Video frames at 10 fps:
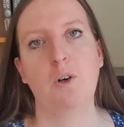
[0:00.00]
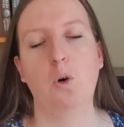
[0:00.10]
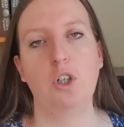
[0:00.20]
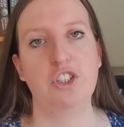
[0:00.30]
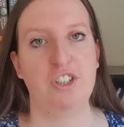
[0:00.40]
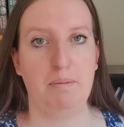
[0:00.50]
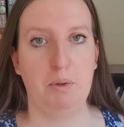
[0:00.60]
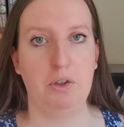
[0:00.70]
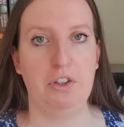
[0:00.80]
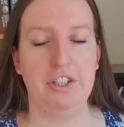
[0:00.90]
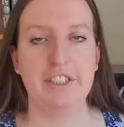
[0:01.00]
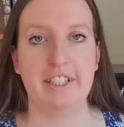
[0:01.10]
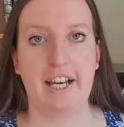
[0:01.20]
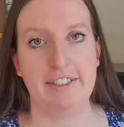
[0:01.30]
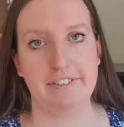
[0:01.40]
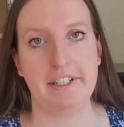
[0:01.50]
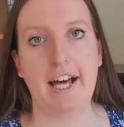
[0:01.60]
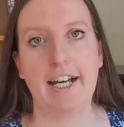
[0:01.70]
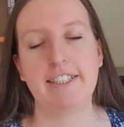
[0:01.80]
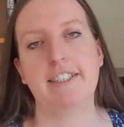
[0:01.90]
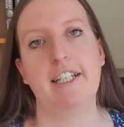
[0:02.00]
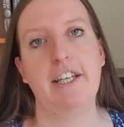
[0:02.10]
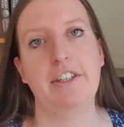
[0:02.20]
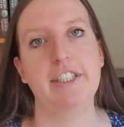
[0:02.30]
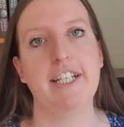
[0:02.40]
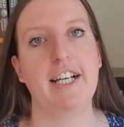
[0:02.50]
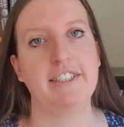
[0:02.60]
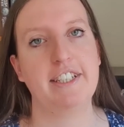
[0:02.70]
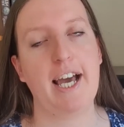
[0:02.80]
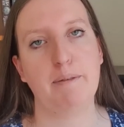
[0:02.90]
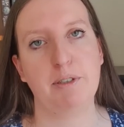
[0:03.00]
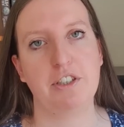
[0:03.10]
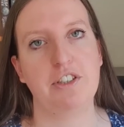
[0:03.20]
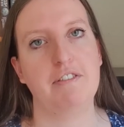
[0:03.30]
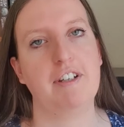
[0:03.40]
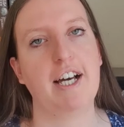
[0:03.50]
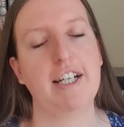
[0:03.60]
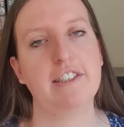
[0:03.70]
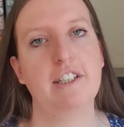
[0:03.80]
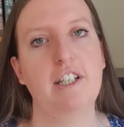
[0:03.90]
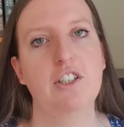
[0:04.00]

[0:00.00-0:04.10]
Or example, this has light and this has an absence of light.